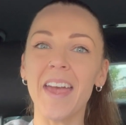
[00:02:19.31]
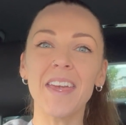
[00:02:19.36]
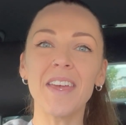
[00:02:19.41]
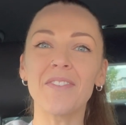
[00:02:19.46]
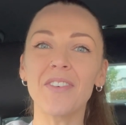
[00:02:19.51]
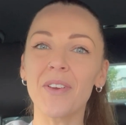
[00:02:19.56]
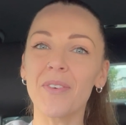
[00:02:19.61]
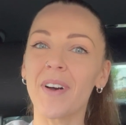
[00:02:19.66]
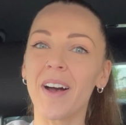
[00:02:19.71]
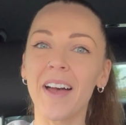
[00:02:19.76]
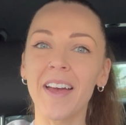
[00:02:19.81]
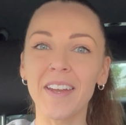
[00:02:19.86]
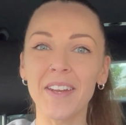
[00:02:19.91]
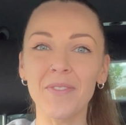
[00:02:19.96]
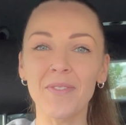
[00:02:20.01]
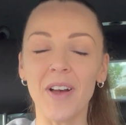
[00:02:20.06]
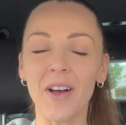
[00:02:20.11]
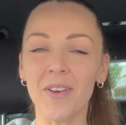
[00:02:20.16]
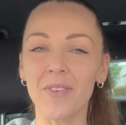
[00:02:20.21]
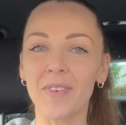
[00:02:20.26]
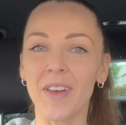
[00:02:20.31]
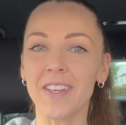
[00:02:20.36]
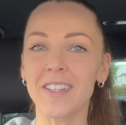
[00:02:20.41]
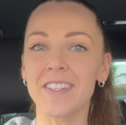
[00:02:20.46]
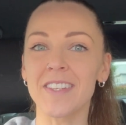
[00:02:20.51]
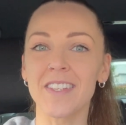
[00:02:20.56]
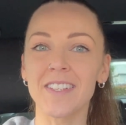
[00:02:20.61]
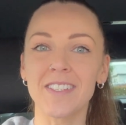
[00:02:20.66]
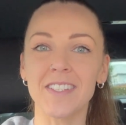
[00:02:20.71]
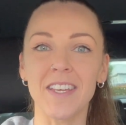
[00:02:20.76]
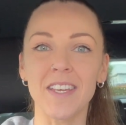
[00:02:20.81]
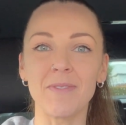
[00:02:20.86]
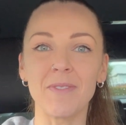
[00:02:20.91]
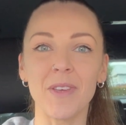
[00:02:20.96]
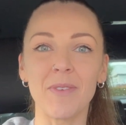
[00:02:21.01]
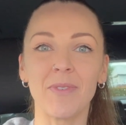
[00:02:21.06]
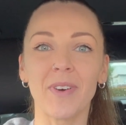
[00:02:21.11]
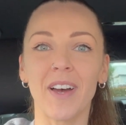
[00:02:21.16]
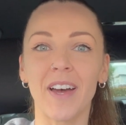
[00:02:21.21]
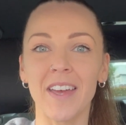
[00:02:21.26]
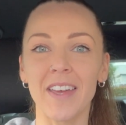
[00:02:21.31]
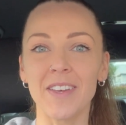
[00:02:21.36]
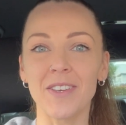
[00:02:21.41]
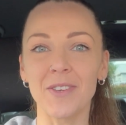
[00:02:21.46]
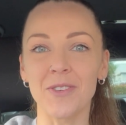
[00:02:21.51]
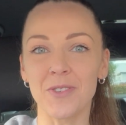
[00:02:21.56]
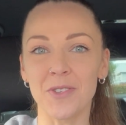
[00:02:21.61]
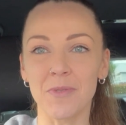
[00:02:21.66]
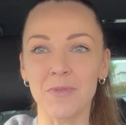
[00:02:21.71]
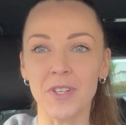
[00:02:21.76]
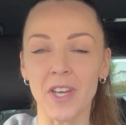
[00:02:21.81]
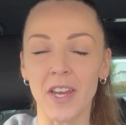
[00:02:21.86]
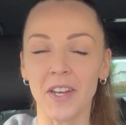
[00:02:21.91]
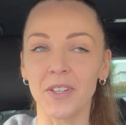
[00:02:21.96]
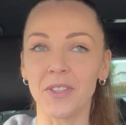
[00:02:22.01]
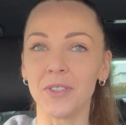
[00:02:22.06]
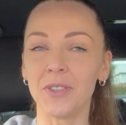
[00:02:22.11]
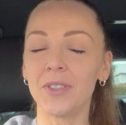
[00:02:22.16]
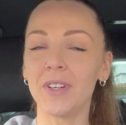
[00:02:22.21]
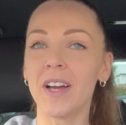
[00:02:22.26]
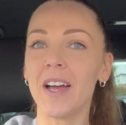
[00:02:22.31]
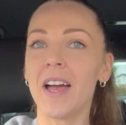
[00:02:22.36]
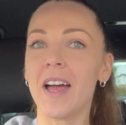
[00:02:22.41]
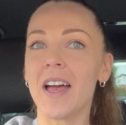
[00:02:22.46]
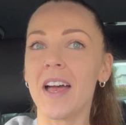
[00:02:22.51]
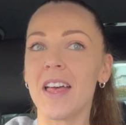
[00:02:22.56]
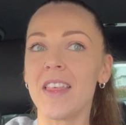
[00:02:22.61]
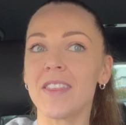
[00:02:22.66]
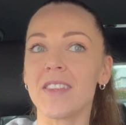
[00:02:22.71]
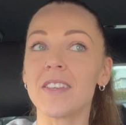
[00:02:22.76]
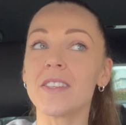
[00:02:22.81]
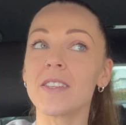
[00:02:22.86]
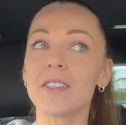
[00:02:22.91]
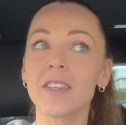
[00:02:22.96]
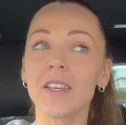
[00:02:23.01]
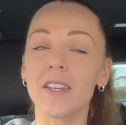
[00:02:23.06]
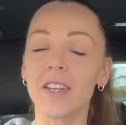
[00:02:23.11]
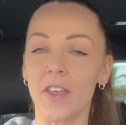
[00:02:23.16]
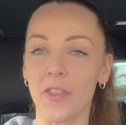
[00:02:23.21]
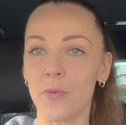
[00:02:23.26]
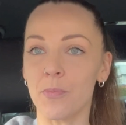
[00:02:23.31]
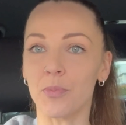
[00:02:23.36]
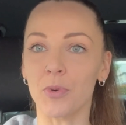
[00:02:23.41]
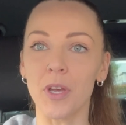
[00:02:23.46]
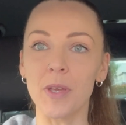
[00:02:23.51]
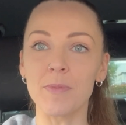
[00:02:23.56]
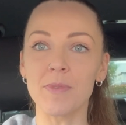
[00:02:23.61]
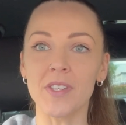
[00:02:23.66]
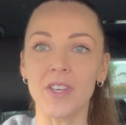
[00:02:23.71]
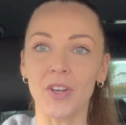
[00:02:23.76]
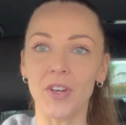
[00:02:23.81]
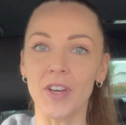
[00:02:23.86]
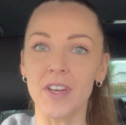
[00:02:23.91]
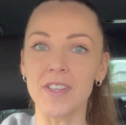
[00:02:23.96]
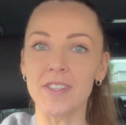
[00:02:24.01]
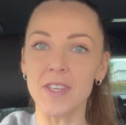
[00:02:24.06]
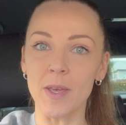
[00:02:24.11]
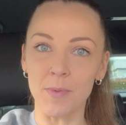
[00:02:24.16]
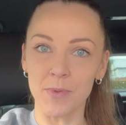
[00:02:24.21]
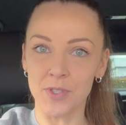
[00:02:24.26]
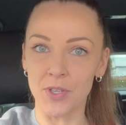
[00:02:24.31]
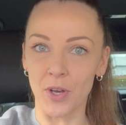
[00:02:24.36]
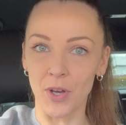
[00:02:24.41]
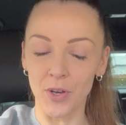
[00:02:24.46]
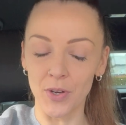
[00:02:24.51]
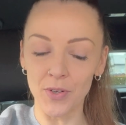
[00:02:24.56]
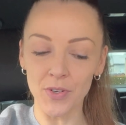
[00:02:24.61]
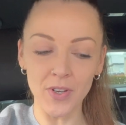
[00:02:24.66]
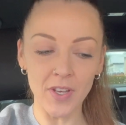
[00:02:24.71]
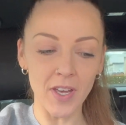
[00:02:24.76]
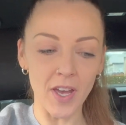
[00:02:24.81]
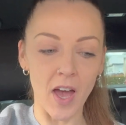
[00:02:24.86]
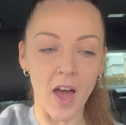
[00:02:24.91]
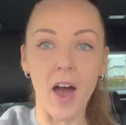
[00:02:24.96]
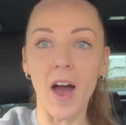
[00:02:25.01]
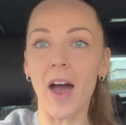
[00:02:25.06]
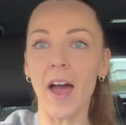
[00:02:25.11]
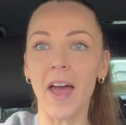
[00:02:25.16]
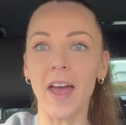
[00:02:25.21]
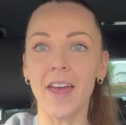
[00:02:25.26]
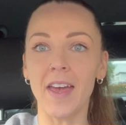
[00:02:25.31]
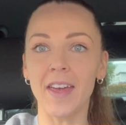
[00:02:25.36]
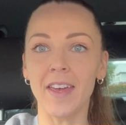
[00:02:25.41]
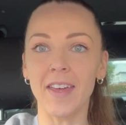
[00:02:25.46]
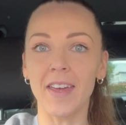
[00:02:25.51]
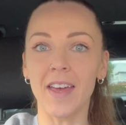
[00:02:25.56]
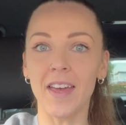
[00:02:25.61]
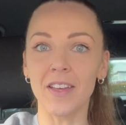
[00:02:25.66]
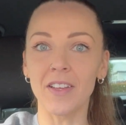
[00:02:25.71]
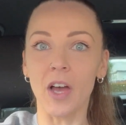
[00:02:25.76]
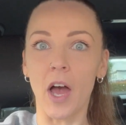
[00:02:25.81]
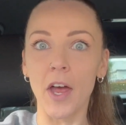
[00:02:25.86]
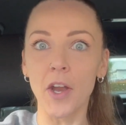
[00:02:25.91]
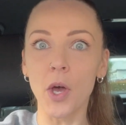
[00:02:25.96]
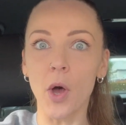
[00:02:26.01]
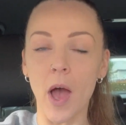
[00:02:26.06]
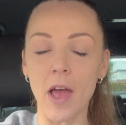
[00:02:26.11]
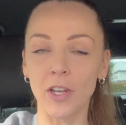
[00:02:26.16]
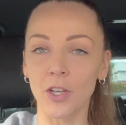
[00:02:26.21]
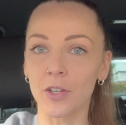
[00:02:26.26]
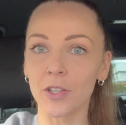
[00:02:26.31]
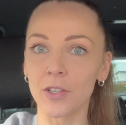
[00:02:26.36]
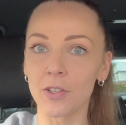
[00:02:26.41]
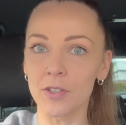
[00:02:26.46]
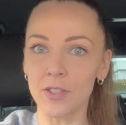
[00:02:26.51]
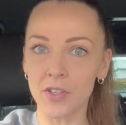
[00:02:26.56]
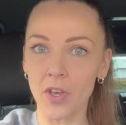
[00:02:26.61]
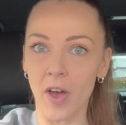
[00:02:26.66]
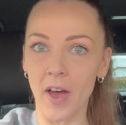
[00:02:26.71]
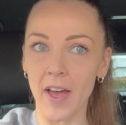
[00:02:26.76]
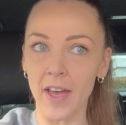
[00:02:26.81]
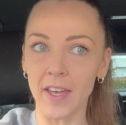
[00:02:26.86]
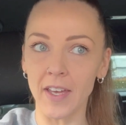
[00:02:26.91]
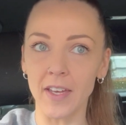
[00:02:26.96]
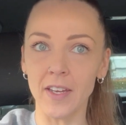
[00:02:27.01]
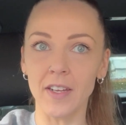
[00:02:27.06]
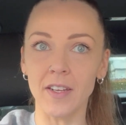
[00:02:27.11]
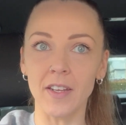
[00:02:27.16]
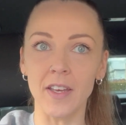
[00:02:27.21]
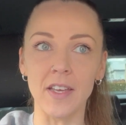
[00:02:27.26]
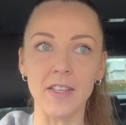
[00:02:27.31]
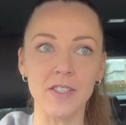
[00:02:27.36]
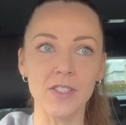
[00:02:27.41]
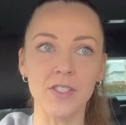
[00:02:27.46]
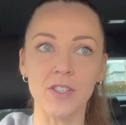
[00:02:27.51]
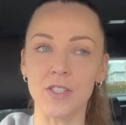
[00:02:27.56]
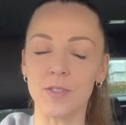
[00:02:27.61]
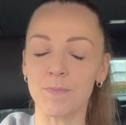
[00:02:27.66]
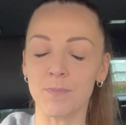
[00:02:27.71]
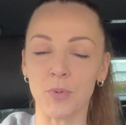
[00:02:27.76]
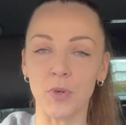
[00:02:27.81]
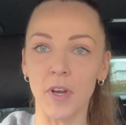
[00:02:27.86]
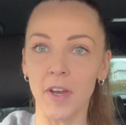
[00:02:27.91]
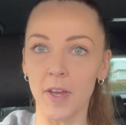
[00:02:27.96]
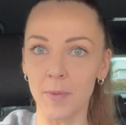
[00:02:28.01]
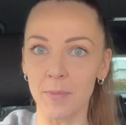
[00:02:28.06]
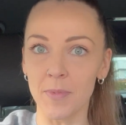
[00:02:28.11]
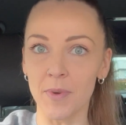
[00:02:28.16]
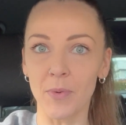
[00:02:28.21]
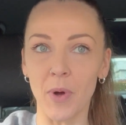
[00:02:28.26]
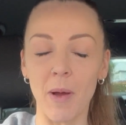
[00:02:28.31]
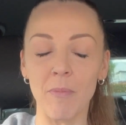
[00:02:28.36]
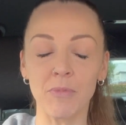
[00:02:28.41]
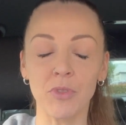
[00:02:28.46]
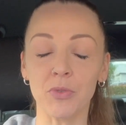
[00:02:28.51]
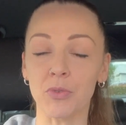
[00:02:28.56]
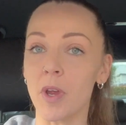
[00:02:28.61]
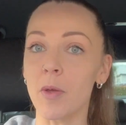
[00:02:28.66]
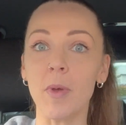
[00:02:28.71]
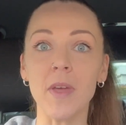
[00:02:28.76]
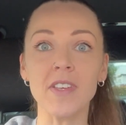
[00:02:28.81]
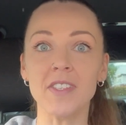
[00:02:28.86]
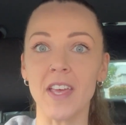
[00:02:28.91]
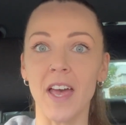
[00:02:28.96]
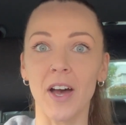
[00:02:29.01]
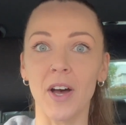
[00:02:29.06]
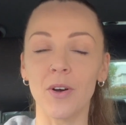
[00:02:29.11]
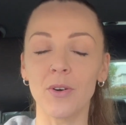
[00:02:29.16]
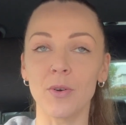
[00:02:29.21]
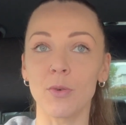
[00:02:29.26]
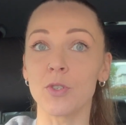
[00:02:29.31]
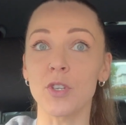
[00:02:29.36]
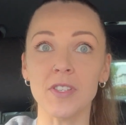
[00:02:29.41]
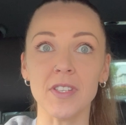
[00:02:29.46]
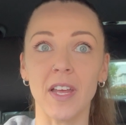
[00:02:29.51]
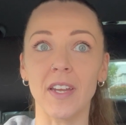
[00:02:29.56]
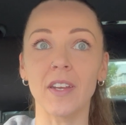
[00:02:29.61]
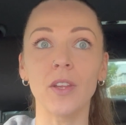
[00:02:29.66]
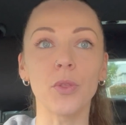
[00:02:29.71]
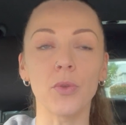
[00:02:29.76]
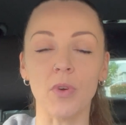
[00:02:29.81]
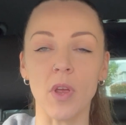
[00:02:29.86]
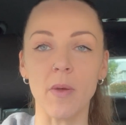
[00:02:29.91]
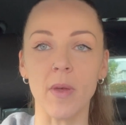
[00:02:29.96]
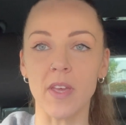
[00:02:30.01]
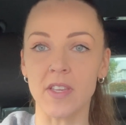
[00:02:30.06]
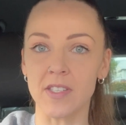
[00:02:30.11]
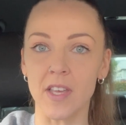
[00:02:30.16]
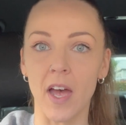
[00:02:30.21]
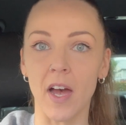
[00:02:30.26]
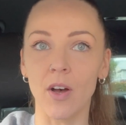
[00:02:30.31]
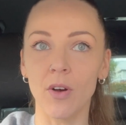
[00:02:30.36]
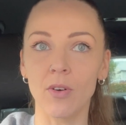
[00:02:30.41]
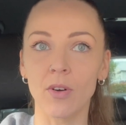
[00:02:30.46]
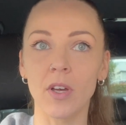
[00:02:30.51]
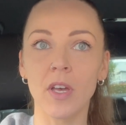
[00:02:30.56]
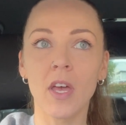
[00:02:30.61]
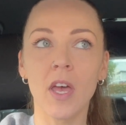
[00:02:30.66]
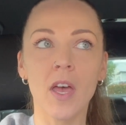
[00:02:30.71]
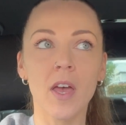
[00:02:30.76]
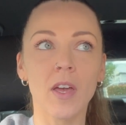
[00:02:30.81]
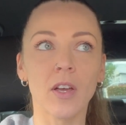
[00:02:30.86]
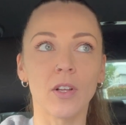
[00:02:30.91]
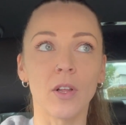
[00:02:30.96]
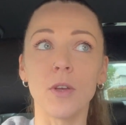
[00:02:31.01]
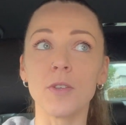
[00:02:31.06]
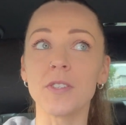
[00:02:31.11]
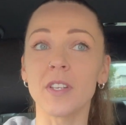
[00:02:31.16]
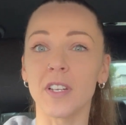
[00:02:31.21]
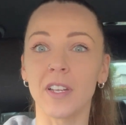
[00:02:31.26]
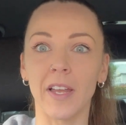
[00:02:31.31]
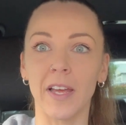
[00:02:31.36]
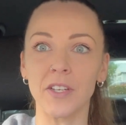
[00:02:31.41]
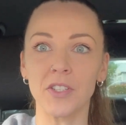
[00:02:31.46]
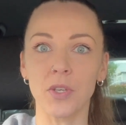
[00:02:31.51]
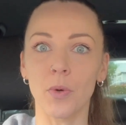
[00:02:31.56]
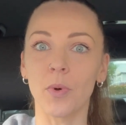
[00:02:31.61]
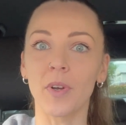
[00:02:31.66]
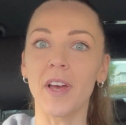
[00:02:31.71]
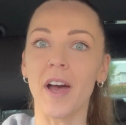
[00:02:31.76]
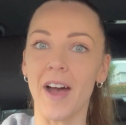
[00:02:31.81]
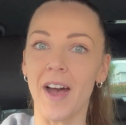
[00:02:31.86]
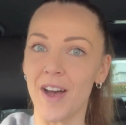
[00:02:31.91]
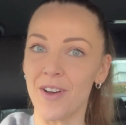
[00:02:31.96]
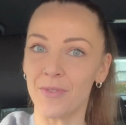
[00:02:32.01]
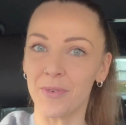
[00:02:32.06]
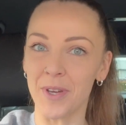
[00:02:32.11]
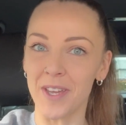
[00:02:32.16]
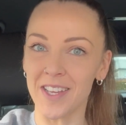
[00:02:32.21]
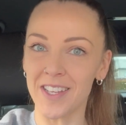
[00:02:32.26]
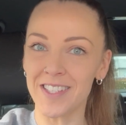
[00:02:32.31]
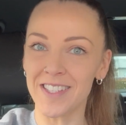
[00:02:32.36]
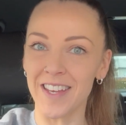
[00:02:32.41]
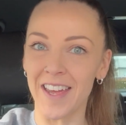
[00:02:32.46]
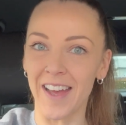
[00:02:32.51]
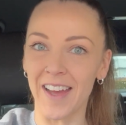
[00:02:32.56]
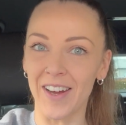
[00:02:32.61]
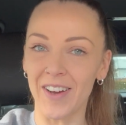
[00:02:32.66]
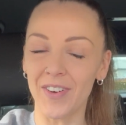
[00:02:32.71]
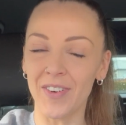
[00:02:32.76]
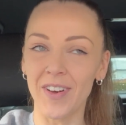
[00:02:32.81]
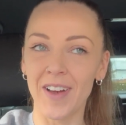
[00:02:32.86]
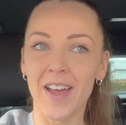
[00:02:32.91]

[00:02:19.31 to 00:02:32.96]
everyone, and welcome back to the Team Empire YouTube channel. This is another prep series episode. I know I look a little tired. It's just prep. I'm 3 weeks out, or just under 3 weeks out, closer to like 2.5 weeks now.